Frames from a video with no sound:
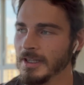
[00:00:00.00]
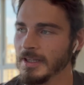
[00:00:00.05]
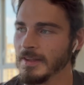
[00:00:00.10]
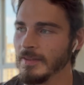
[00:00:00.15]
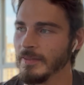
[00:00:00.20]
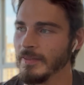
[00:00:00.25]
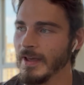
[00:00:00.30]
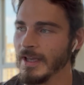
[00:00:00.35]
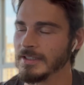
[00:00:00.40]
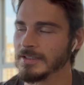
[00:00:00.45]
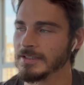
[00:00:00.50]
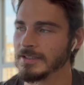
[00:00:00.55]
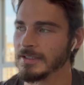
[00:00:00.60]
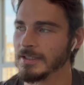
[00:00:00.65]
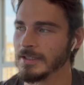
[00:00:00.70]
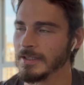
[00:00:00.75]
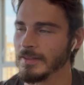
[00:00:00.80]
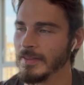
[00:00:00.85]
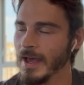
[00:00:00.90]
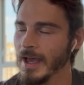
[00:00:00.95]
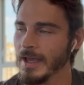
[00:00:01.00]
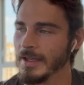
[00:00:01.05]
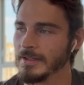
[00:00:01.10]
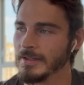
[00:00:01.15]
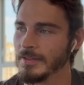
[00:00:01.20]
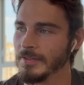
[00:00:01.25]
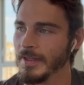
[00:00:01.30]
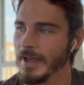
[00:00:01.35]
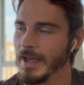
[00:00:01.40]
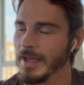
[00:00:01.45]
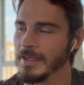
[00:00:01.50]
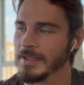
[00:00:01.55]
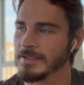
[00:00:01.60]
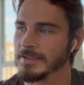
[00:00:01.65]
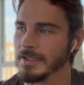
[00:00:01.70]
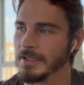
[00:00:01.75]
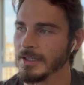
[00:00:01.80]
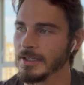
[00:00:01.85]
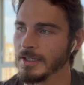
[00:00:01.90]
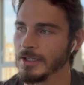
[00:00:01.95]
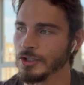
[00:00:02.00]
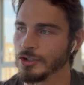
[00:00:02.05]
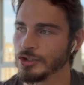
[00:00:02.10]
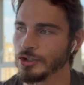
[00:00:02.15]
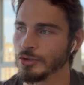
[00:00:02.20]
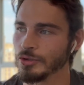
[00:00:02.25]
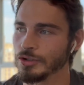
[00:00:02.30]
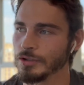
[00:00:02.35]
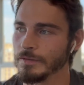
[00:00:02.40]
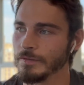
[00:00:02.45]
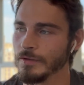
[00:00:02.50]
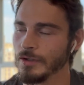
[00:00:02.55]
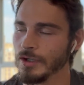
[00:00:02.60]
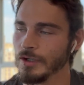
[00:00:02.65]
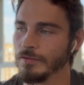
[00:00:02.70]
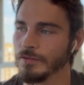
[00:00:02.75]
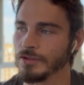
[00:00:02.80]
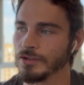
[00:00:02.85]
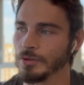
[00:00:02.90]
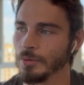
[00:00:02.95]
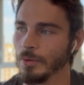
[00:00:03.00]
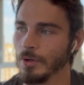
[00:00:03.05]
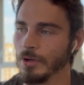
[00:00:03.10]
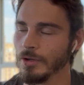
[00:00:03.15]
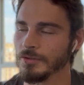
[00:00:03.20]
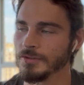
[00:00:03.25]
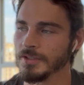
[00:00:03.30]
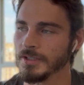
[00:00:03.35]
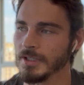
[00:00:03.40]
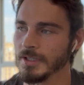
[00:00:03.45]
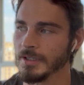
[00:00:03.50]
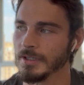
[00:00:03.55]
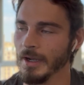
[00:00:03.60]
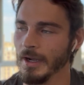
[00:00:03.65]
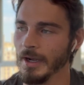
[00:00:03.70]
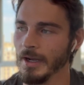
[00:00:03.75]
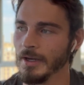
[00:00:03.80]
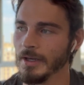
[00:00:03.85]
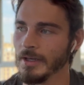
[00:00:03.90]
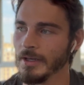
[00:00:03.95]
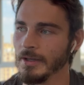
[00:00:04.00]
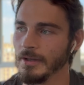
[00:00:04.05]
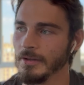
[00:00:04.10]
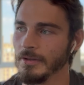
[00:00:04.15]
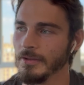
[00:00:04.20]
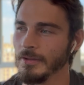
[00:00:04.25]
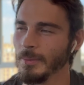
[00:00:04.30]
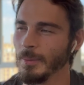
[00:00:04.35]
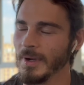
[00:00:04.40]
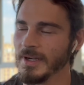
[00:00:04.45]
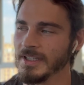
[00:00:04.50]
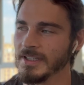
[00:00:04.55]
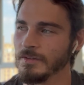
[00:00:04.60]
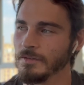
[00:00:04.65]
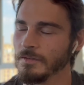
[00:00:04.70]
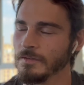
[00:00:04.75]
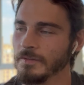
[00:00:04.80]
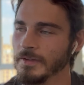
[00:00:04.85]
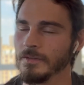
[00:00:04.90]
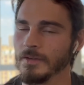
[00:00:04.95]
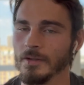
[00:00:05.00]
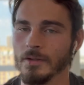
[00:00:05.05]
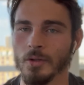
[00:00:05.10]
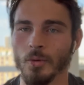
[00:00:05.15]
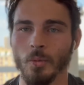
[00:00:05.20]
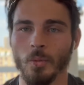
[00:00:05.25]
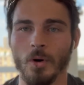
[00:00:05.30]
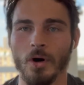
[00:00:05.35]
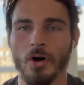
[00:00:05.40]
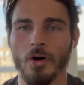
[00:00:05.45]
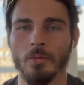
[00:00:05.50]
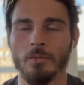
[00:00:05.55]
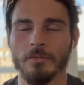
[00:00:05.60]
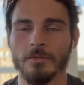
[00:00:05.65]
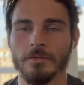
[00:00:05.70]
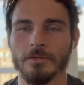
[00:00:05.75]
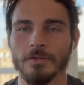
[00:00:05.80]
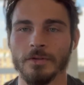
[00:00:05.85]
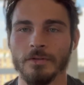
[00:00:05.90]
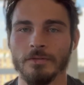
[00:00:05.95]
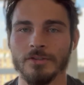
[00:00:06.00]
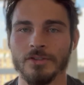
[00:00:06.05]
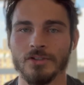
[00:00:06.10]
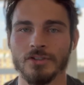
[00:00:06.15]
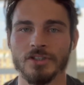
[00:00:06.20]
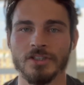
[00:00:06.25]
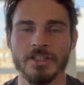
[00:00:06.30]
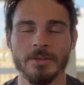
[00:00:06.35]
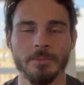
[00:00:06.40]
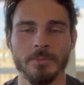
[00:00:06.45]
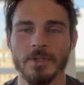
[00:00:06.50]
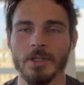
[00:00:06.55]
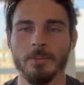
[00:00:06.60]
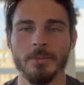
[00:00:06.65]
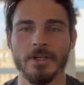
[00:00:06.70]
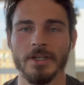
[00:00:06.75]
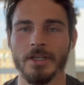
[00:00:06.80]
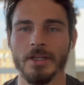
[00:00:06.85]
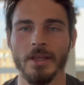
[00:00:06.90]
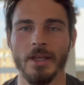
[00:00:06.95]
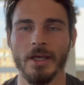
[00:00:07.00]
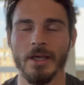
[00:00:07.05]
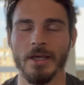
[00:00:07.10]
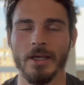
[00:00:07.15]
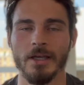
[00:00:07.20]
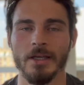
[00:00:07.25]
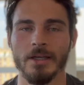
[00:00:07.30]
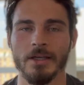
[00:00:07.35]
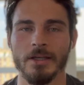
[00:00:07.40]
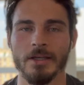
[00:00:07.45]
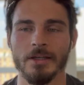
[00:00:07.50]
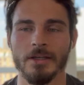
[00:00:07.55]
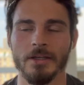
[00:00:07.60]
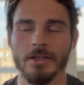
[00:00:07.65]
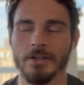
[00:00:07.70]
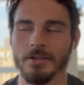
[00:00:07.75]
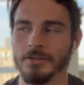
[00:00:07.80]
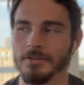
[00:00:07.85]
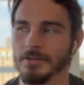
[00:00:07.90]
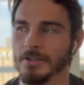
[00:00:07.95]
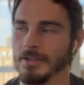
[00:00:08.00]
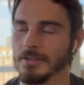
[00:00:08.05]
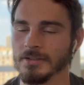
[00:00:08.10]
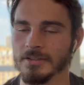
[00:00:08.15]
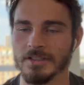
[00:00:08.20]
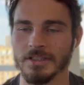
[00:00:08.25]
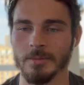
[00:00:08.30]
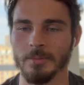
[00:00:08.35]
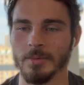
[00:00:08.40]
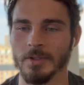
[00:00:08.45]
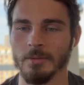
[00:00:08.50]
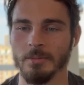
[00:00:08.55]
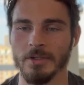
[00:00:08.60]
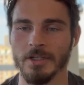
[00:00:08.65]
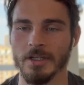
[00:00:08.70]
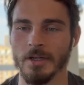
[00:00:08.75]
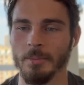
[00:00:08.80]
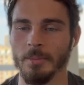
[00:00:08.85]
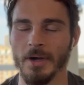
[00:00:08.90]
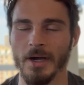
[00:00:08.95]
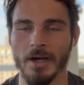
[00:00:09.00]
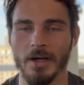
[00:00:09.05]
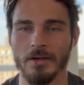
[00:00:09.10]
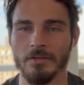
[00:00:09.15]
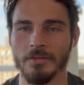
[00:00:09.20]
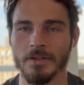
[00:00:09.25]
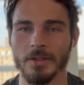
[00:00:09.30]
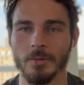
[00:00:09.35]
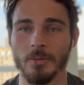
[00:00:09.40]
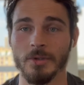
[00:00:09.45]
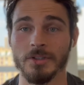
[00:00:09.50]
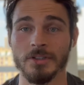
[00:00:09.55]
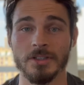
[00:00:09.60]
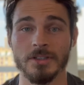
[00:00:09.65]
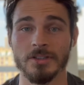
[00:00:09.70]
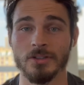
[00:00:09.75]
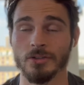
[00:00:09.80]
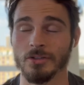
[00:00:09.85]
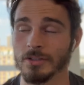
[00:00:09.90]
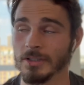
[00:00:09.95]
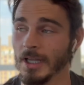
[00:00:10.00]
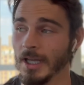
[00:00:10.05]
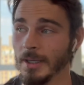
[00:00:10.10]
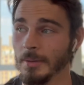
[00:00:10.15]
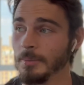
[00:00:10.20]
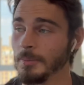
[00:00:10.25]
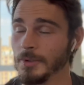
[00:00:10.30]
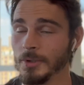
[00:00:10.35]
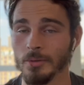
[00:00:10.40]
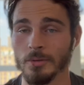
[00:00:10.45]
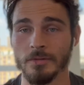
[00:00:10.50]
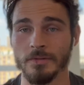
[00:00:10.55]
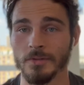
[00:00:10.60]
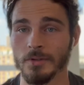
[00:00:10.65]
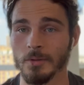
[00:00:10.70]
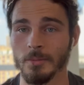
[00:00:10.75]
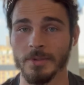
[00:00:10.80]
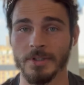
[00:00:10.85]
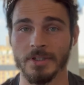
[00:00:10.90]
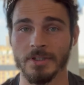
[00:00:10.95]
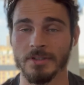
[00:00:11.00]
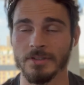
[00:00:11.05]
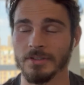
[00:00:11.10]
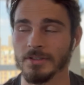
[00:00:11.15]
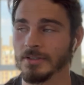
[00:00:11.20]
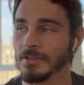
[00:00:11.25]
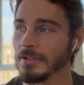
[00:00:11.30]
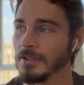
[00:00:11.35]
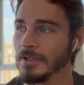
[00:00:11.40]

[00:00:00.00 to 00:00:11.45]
That is a touch further towards it. And when you feel the warmth of just simply being there and simply being a part of it, which is just like beautiful, because